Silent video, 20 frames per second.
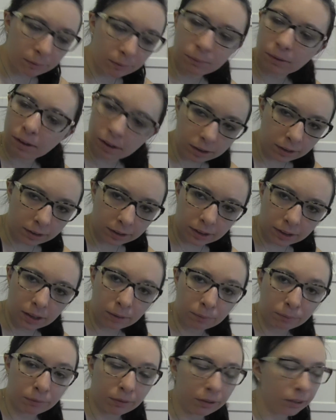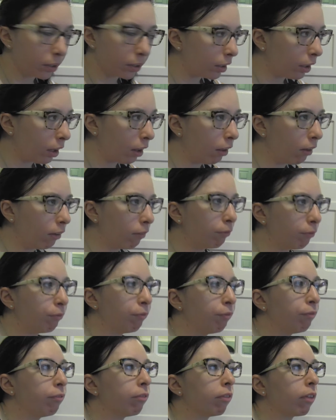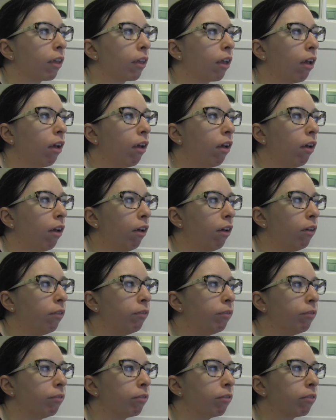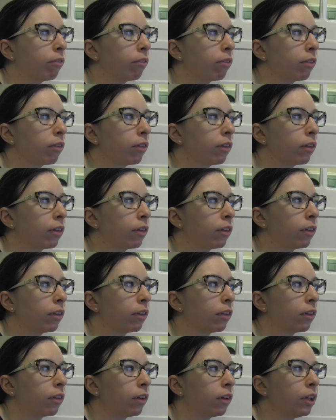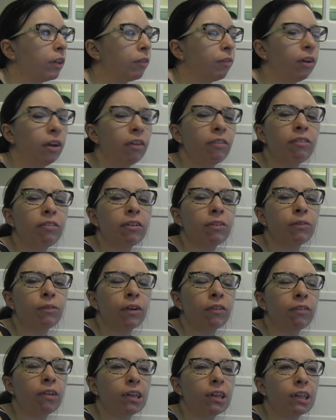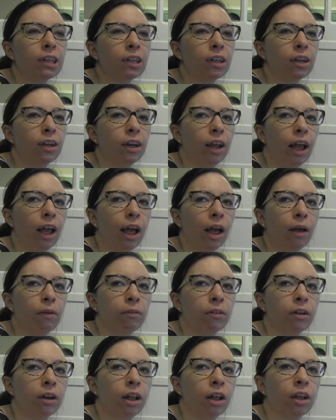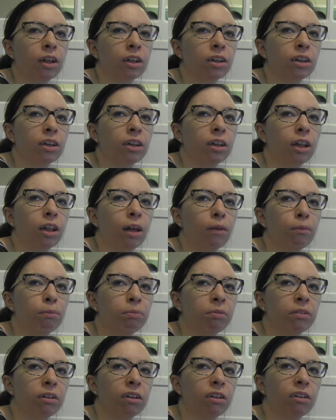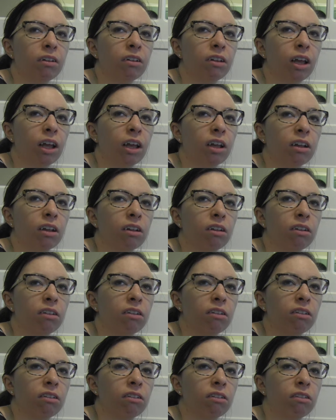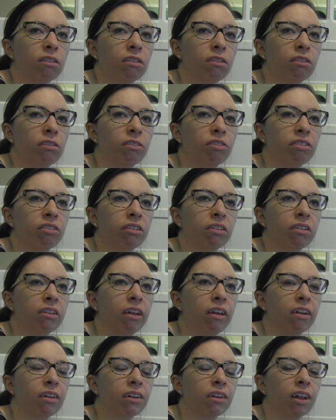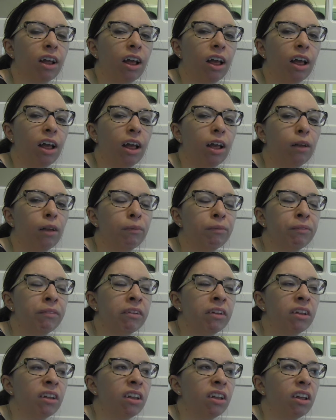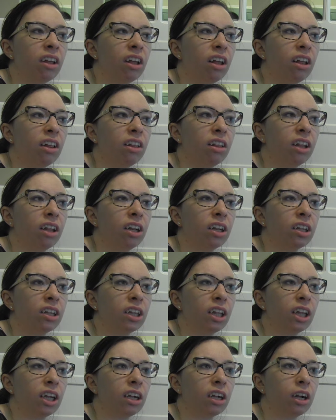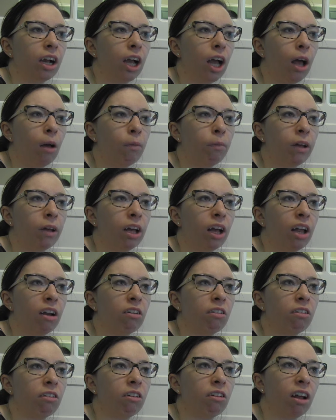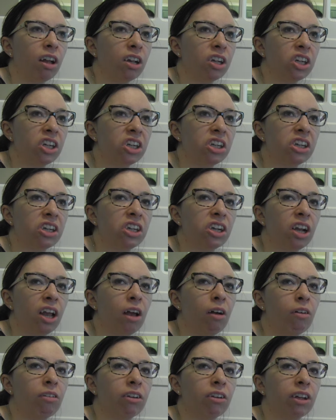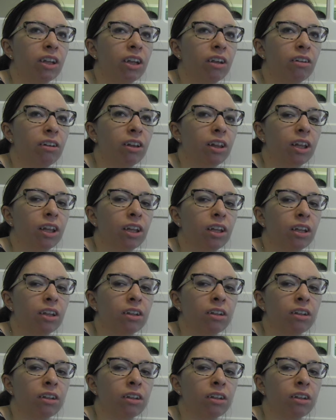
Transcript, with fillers: I'm all cleaned up and ready to go. Um, cause what if you, what if I took a nap and I like slept like for a long time and then it's like crap, I gotta rush to shower and get like